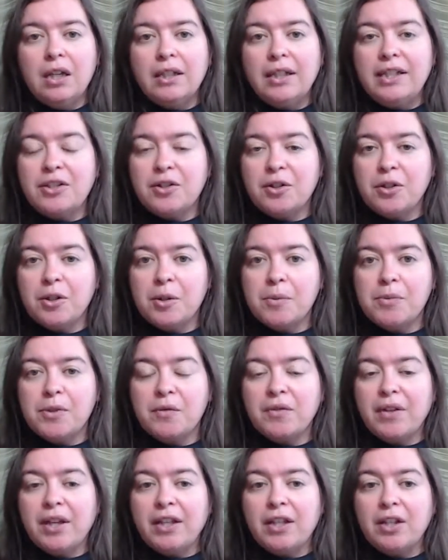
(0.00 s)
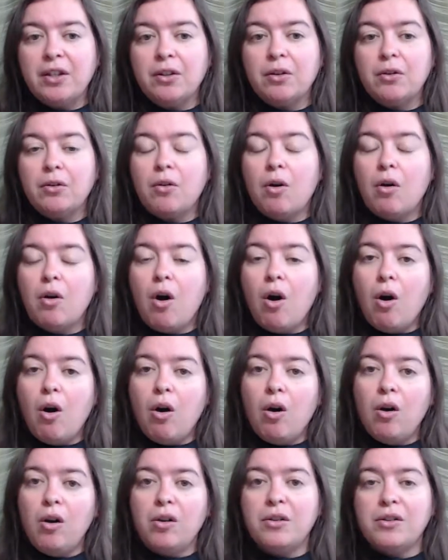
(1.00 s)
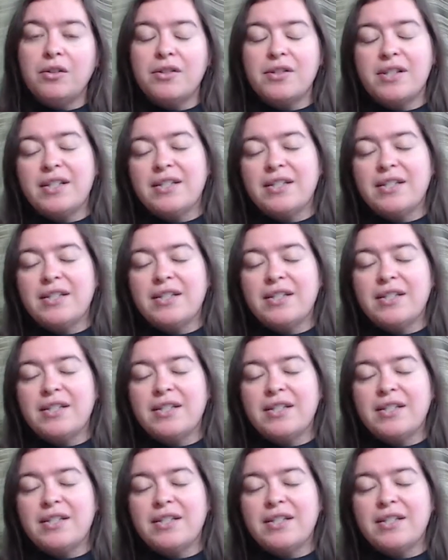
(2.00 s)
in terms of, like, you know, hauls